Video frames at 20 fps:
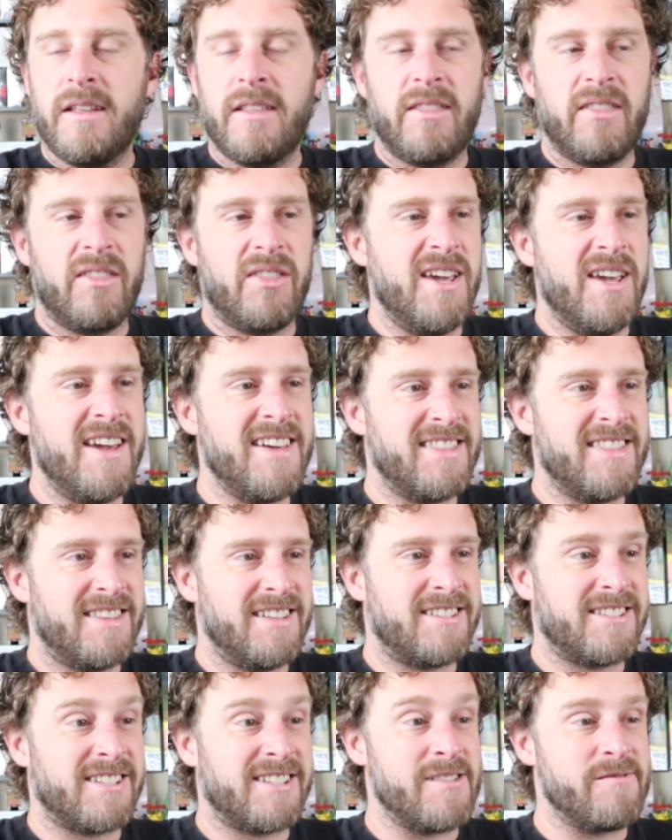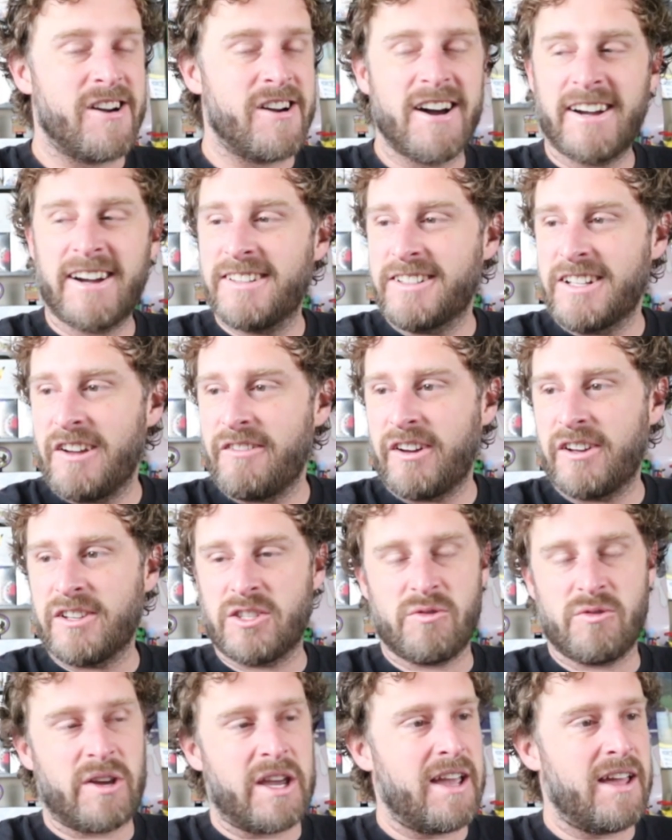the Team Rocket stuff because
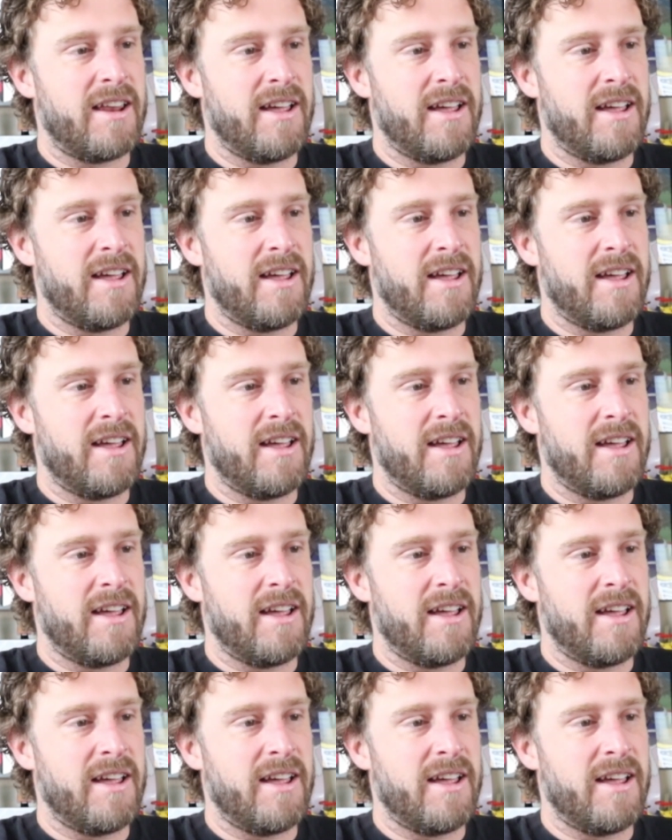you can't.